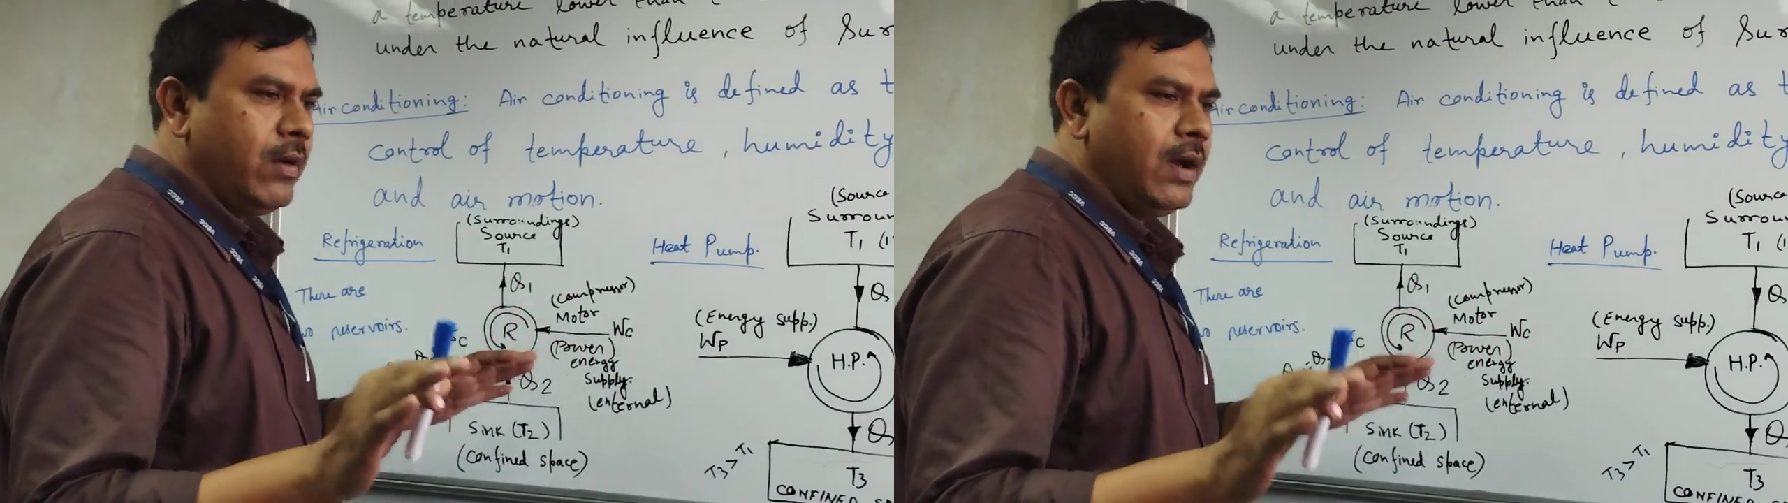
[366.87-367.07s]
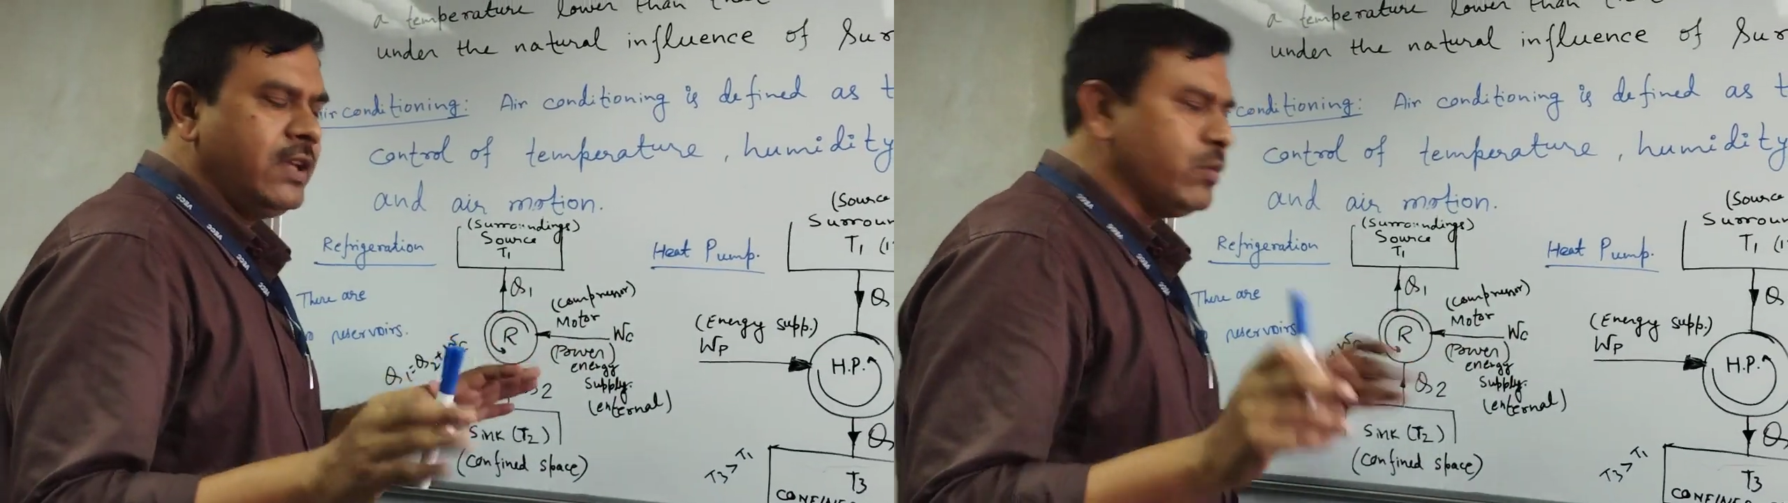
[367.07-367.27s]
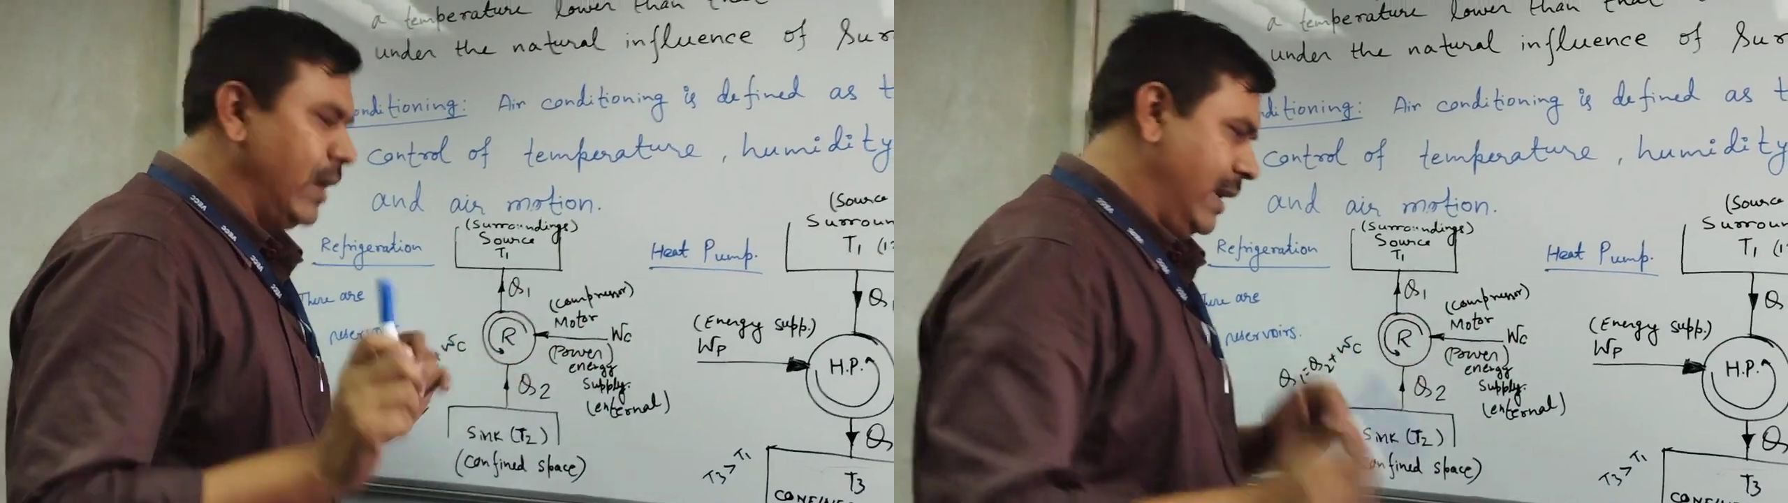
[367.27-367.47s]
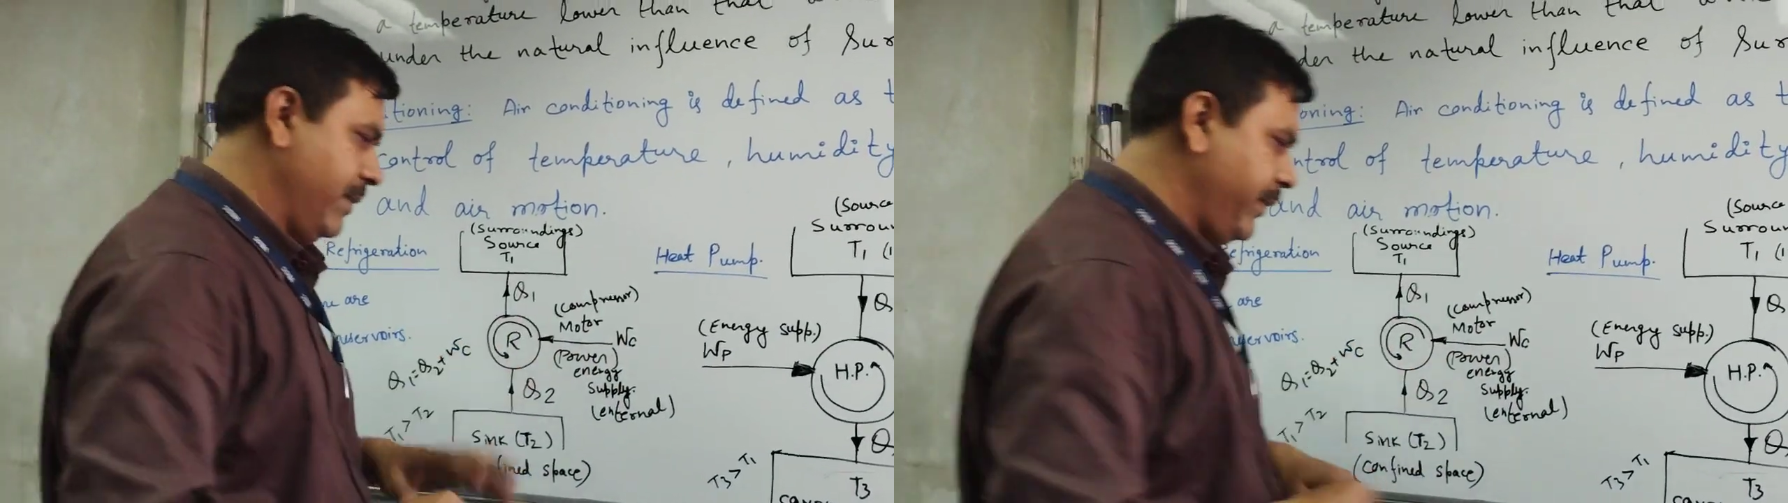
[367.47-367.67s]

as well.